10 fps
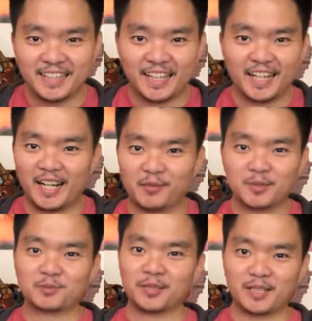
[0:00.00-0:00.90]
I
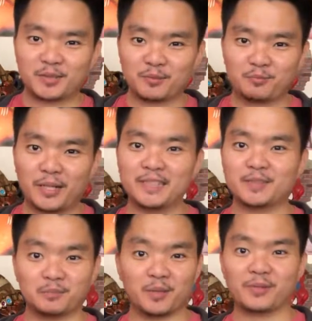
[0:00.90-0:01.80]
was really surprised
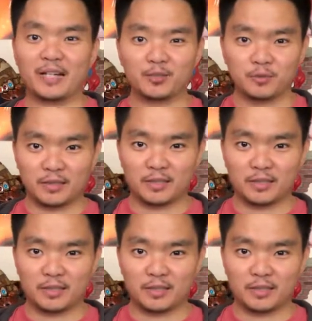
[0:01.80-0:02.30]
about that one.